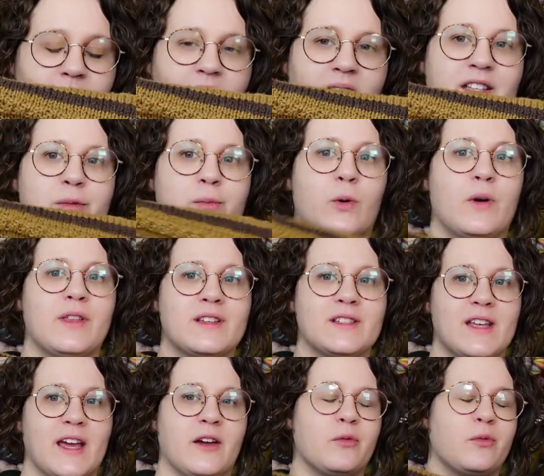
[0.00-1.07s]
It's more this
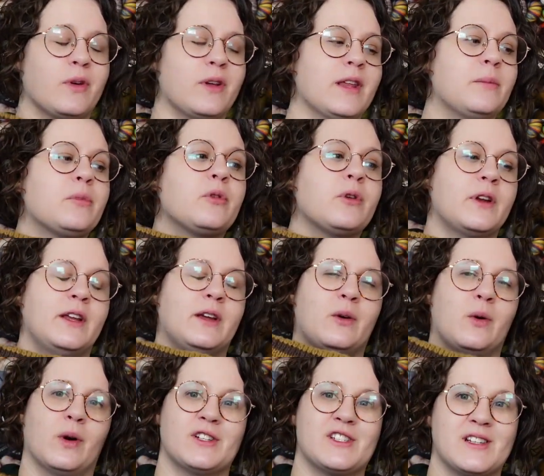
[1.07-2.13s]
like really pretty,
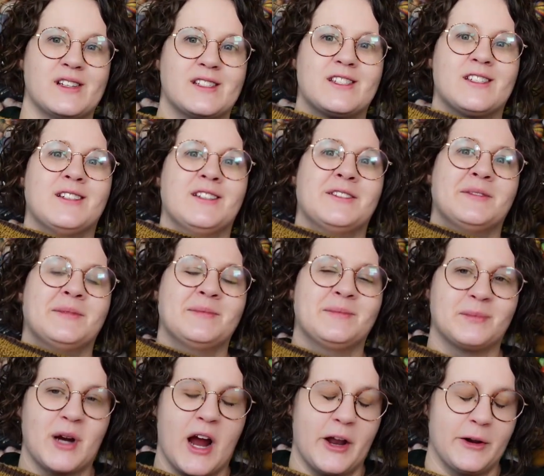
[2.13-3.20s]
gorgeous
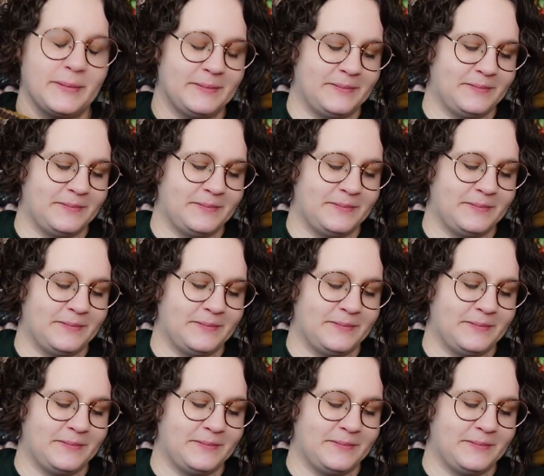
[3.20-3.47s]
brown.